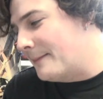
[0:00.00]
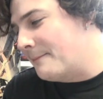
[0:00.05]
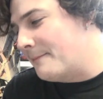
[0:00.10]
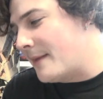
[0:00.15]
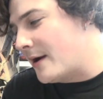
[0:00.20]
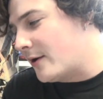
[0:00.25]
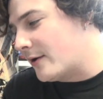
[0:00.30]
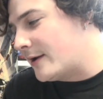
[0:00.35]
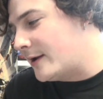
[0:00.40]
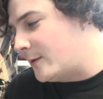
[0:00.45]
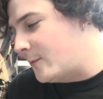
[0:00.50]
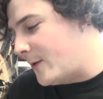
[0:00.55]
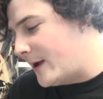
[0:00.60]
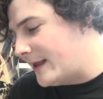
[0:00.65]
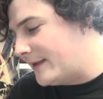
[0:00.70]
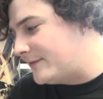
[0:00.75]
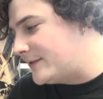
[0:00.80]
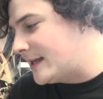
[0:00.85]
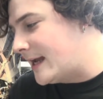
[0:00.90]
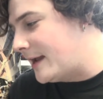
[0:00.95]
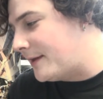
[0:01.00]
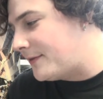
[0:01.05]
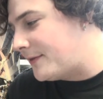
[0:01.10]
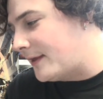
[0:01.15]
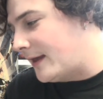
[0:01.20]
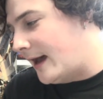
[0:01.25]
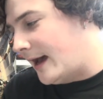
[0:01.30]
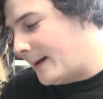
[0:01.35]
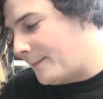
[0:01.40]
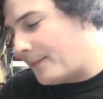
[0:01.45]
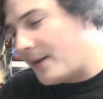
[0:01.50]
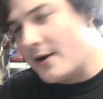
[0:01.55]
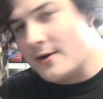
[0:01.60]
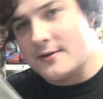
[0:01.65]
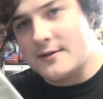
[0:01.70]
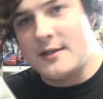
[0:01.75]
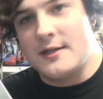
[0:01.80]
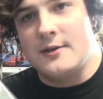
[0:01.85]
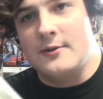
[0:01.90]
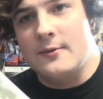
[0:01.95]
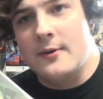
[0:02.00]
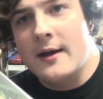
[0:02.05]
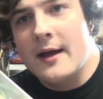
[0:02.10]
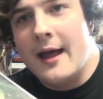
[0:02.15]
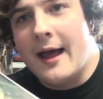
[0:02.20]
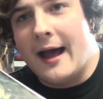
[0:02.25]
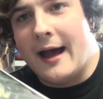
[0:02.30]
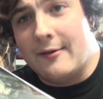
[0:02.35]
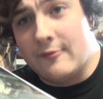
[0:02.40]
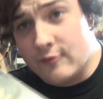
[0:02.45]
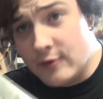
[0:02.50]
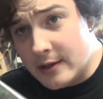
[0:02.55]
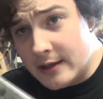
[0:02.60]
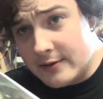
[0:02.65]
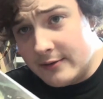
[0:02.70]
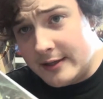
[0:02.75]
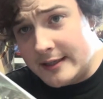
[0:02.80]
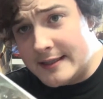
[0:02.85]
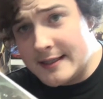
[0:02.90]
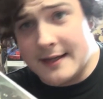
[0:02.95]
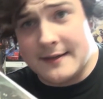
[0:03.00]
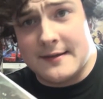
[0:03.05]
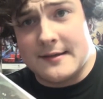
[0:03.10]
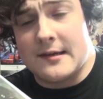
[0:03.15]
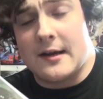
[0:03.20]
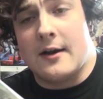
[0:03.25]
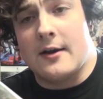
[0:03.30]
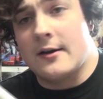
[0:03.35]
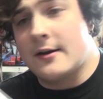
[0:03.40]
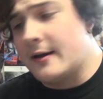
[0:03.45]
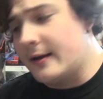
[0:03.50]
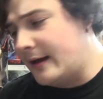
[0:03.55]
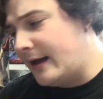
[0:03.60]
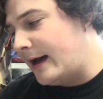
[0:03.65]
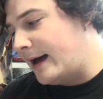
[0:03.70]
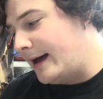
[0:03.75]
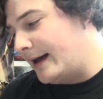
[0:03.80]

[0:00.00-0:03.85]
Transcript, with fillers: American Way of Death, uh, Part 2. Really, really digging this arc.